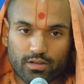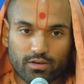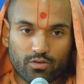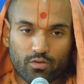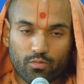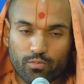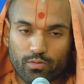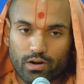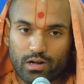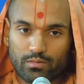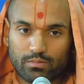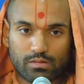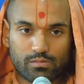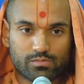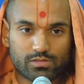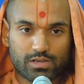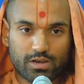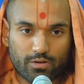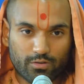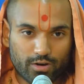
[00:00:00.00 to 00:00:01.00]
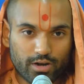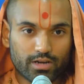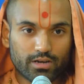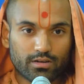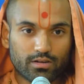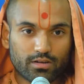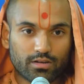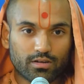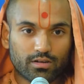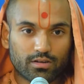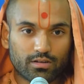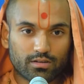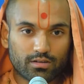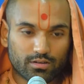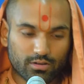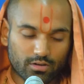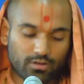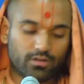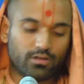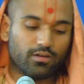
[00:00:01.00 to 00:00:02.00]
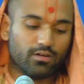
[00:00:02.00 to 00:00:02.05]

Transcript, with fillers: no problems now, right? No. Good.